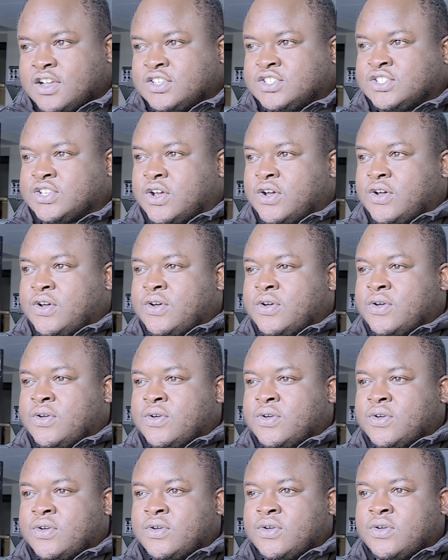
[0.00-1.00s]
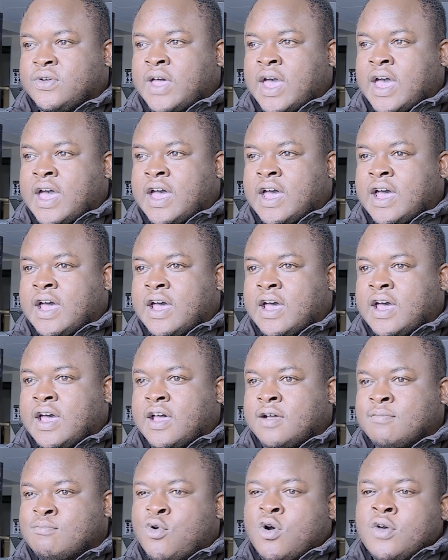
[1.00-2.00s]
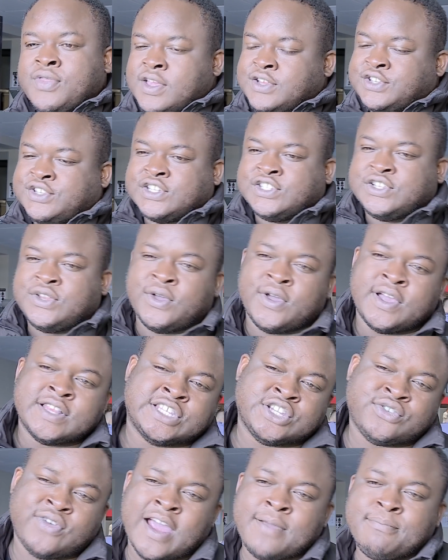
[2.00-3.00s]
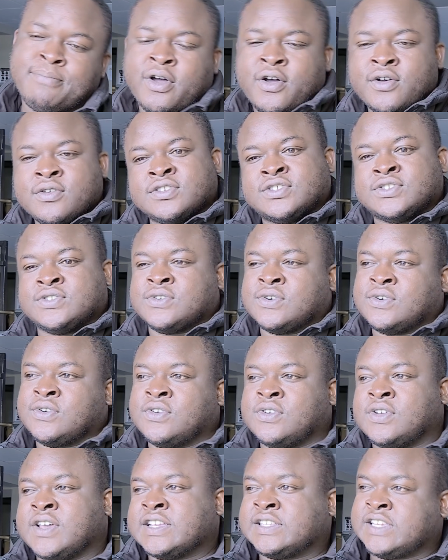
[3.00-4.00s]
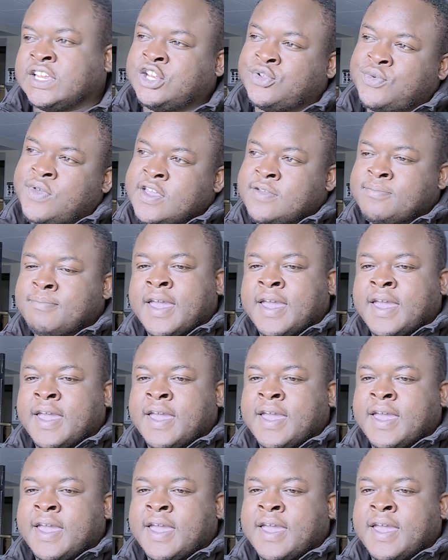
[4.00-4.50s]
So more than just Instagram posts or Izzy doing